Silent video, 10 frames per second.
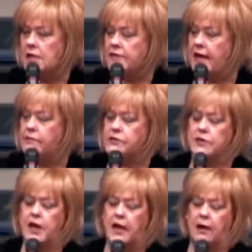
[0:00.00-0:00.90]
That was
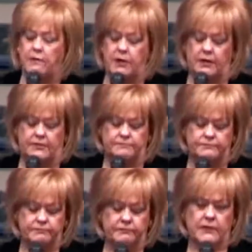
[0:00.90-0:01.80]
an area,
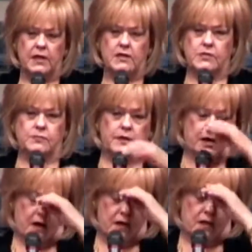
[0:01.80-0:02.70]

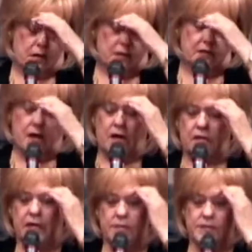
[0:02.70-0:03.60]
sweetheart,
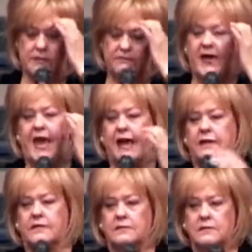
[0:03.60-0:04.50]
called it was a
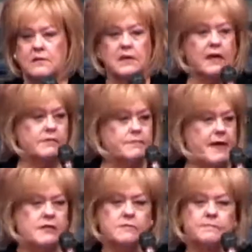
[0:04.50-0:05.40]
vat. It was
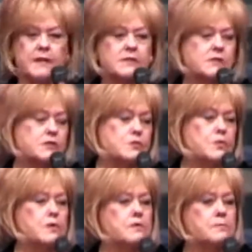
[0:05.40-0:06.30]
about as big as this
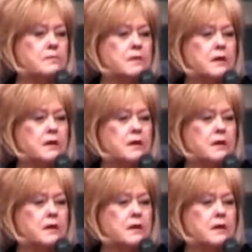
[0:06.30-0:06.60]
room.